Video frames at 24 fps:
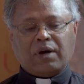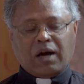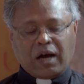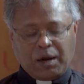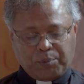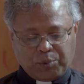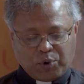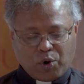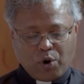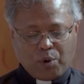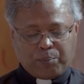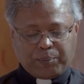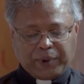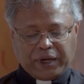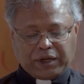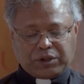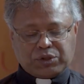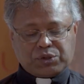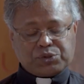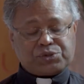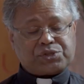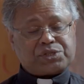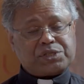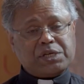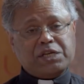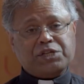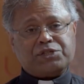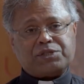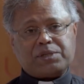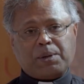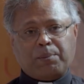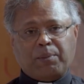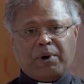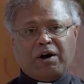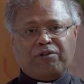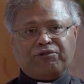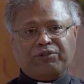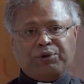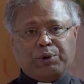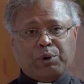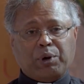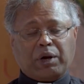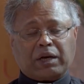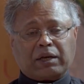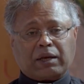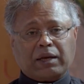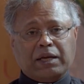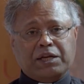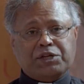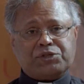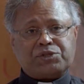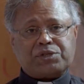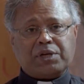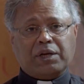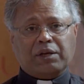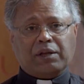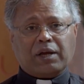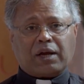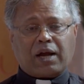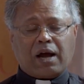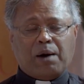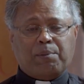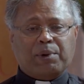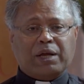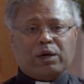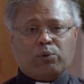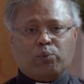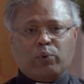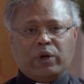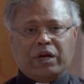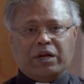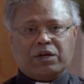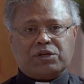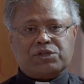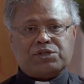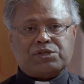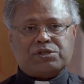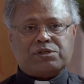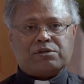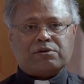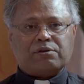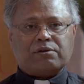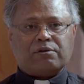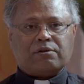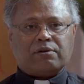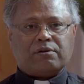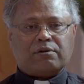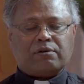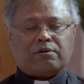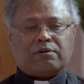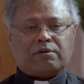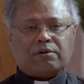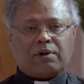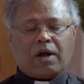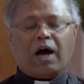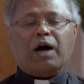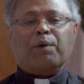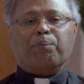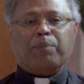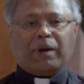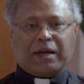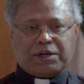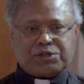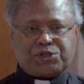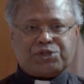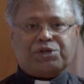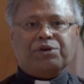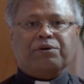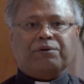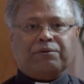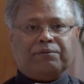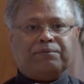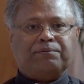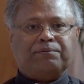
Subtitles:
I'm hoping to see some of you at least in the coming weeks. God bless you.